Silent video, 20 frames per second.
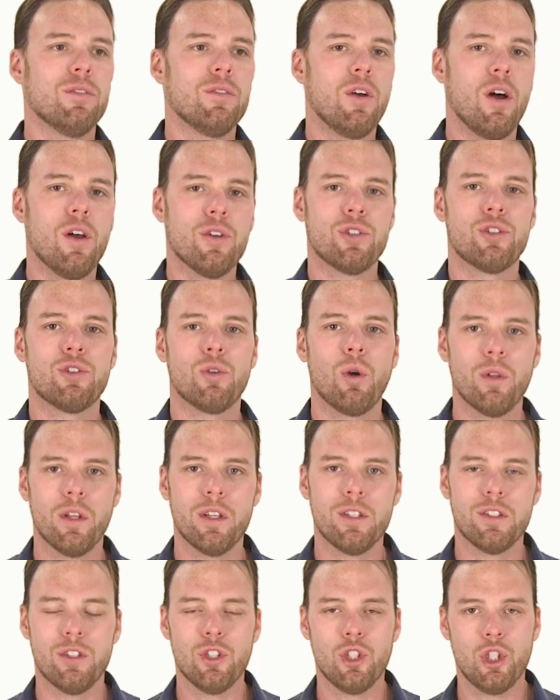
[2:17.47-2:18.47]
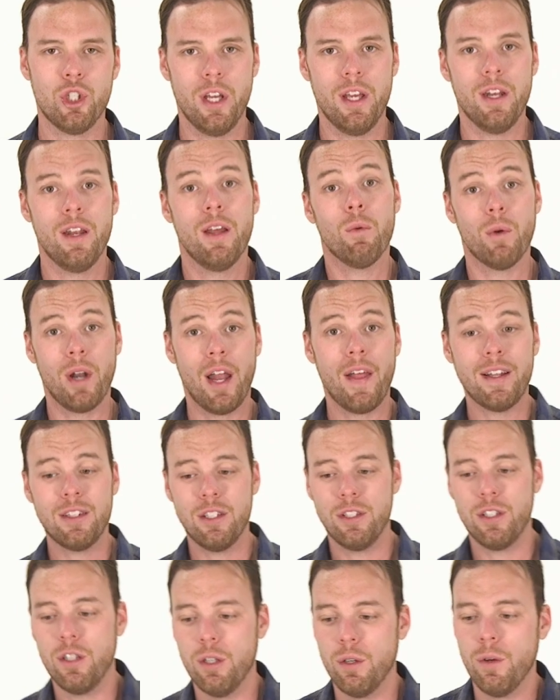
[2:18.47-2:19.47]
all soulless and shit, what I like to
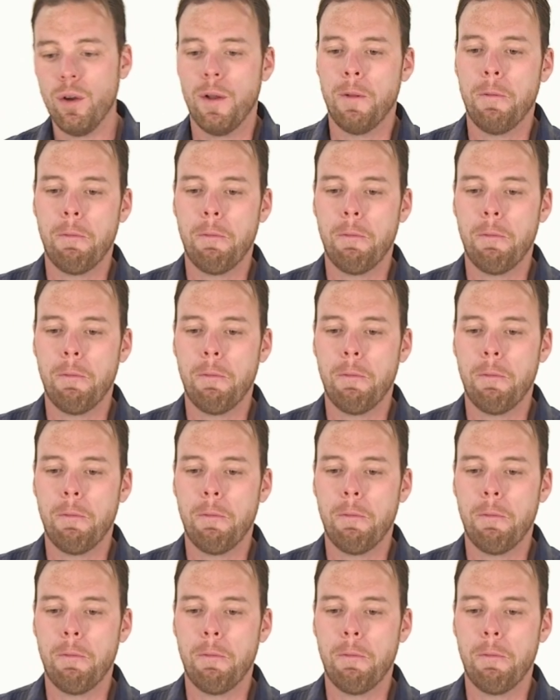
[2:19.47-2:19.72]
do